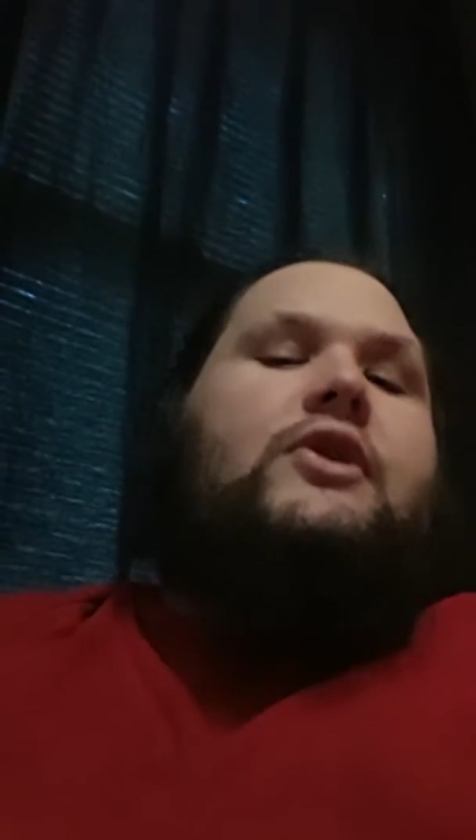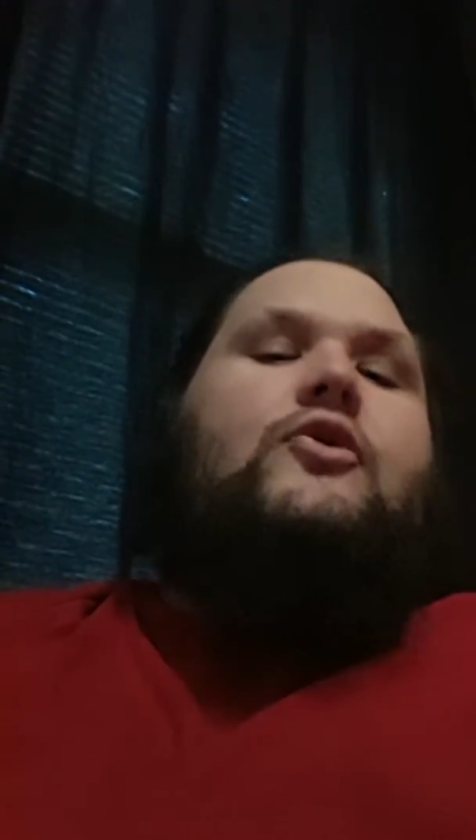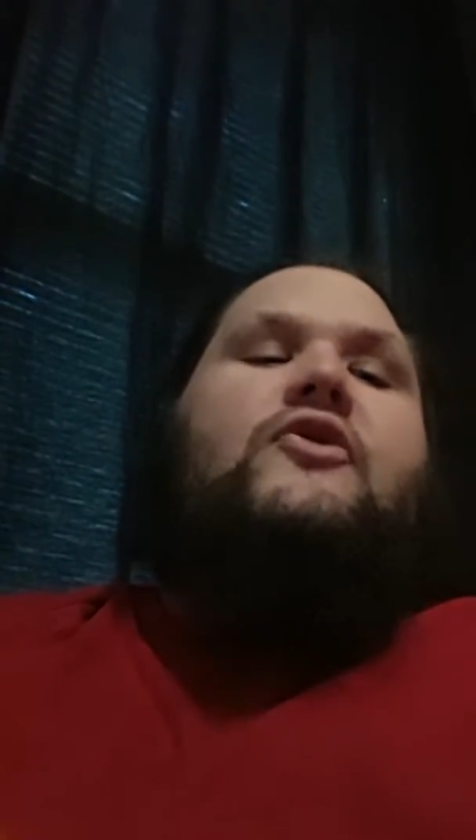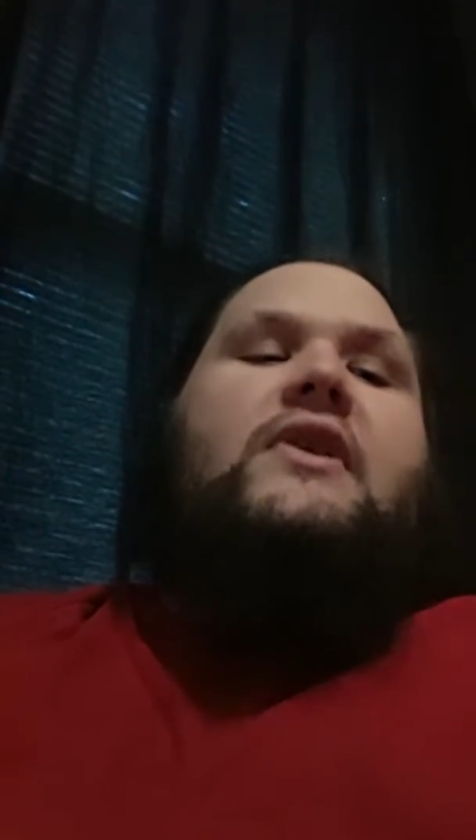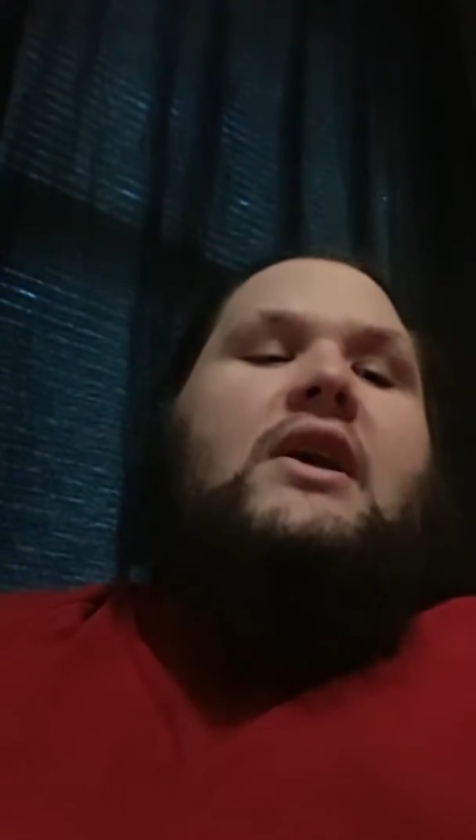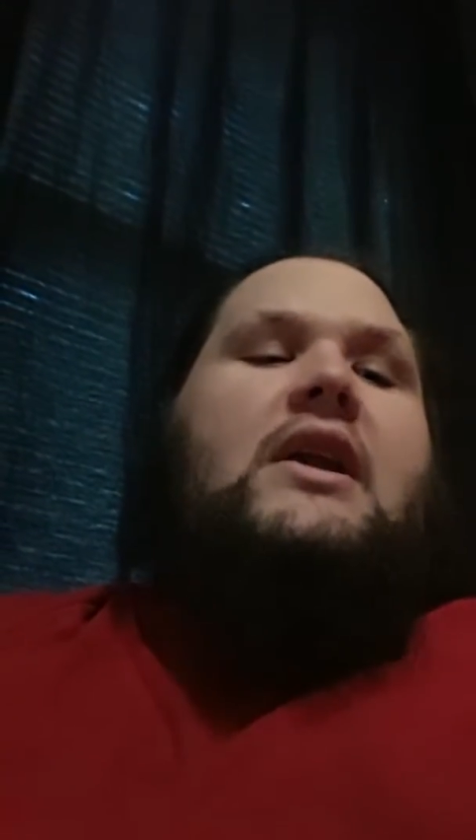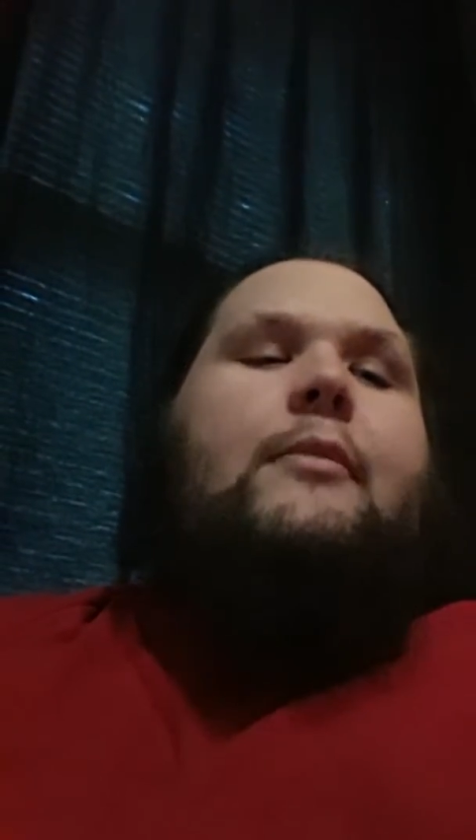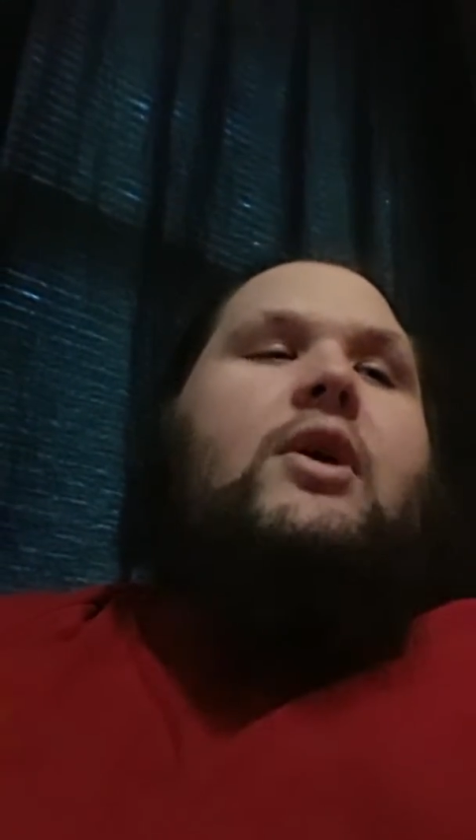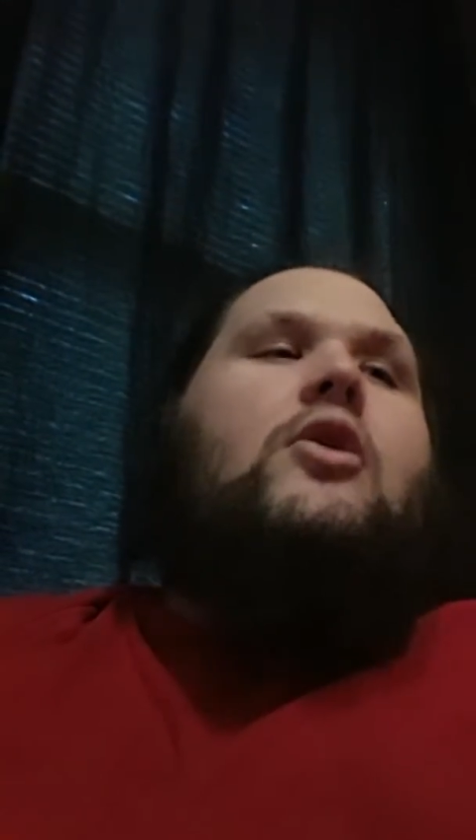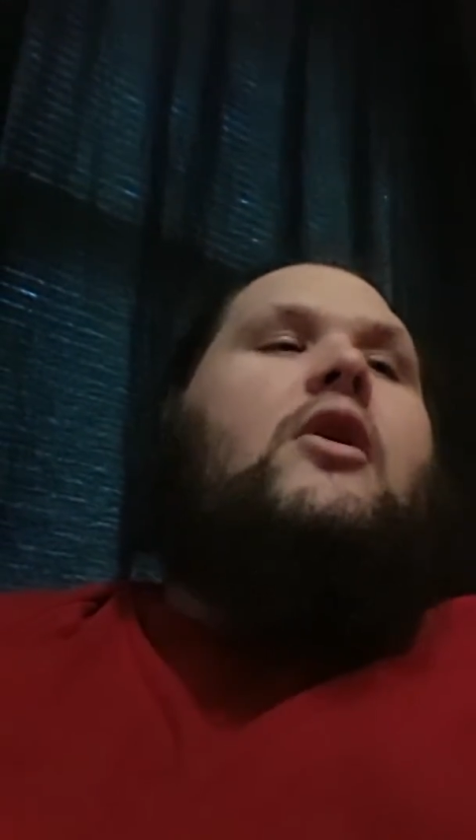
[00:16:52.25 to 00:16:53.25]
using a
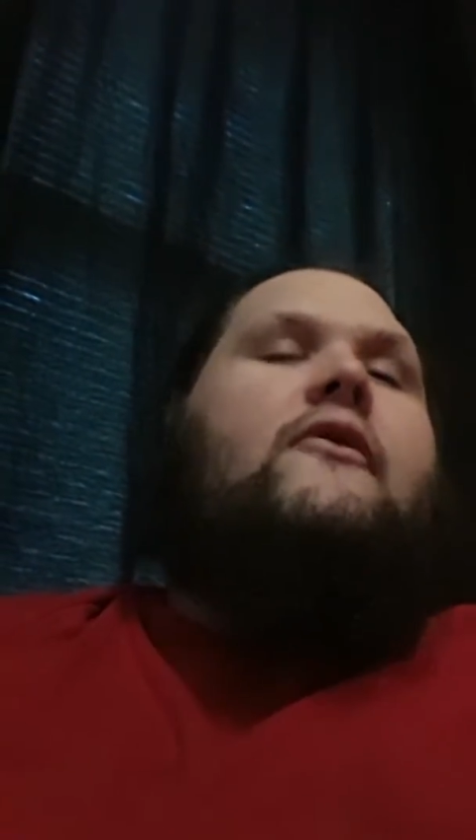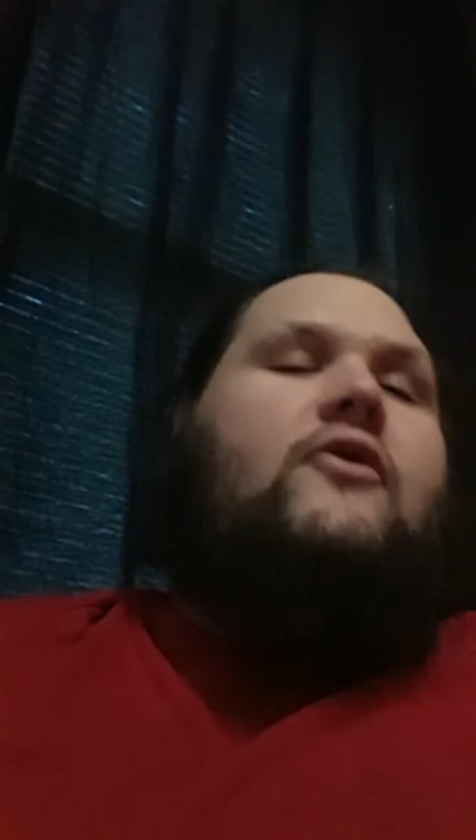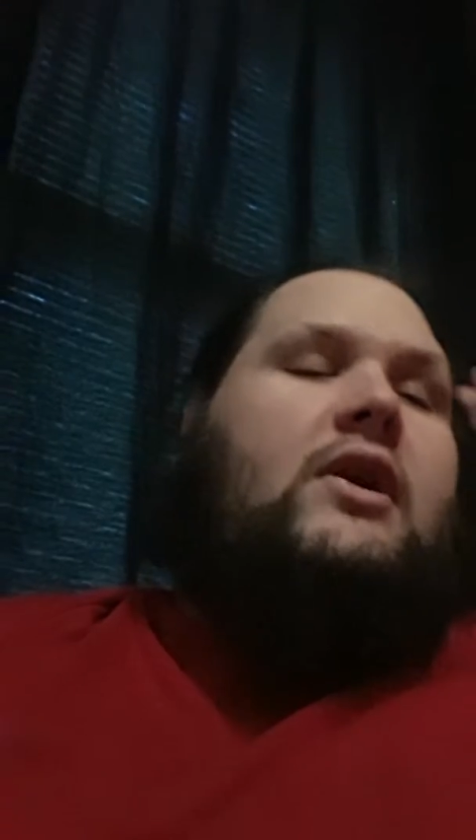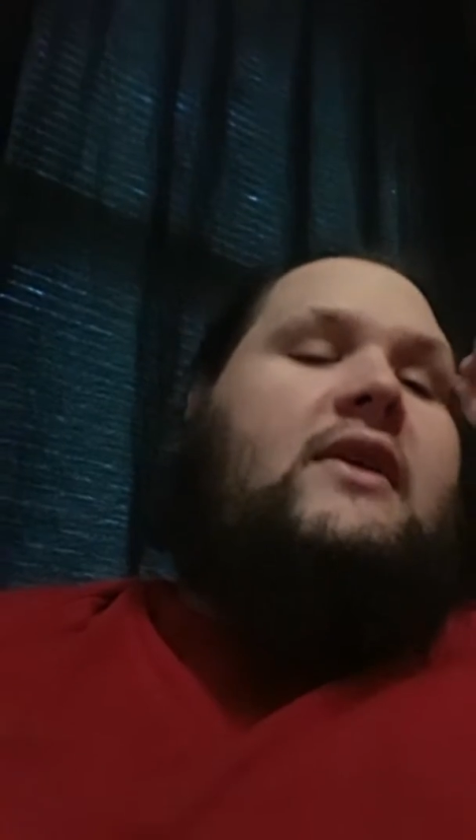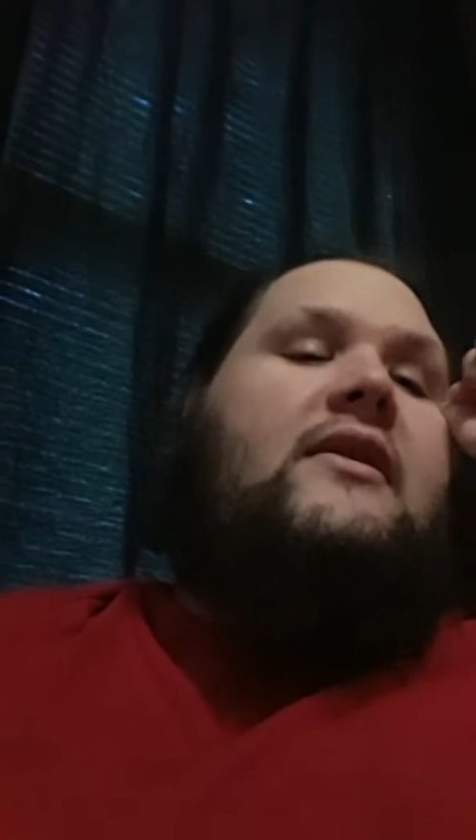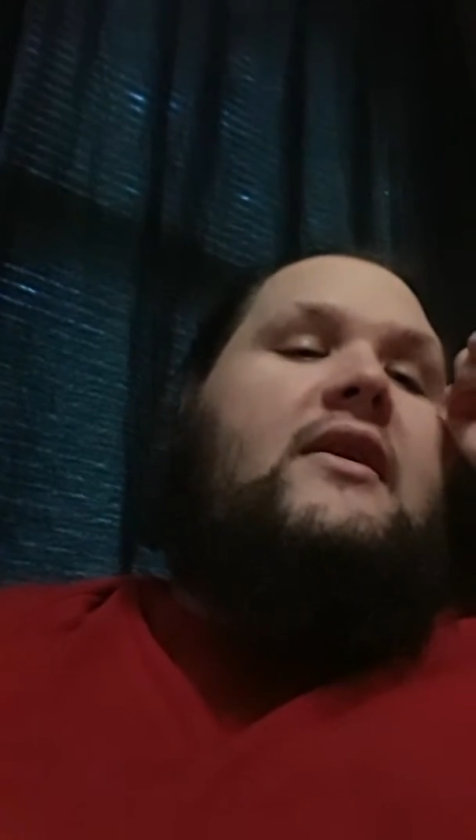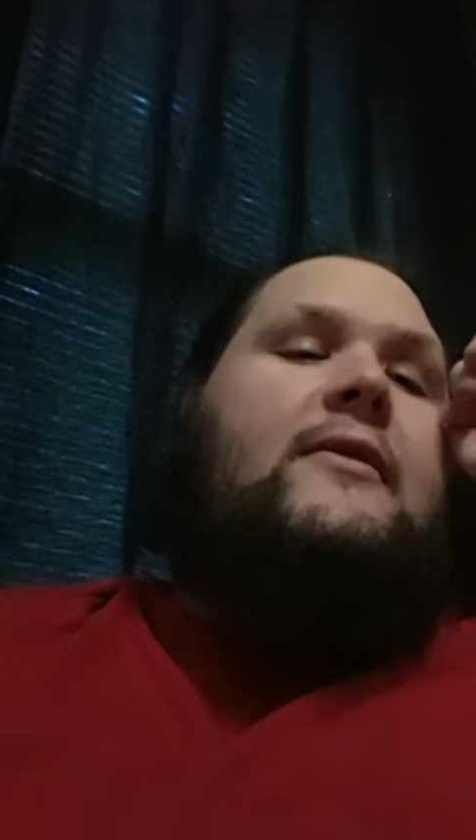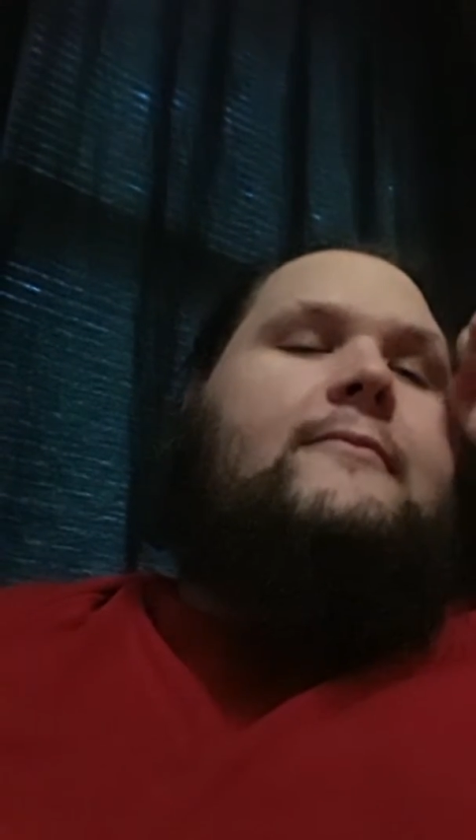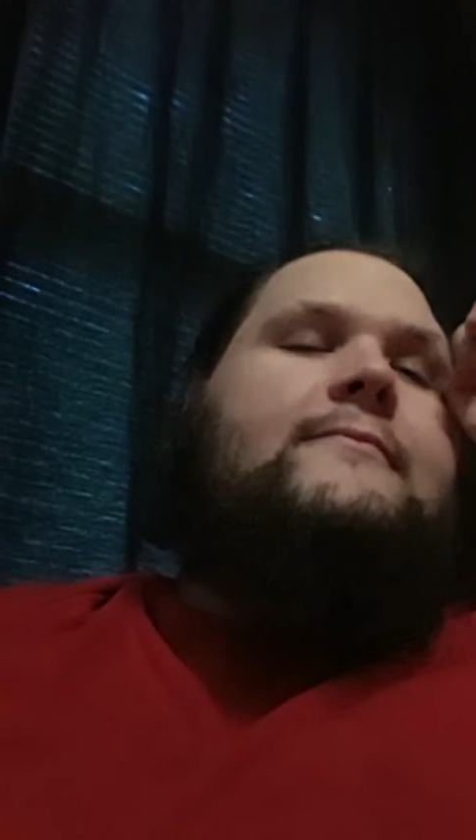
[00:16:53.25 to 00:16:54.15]
debit card for anything.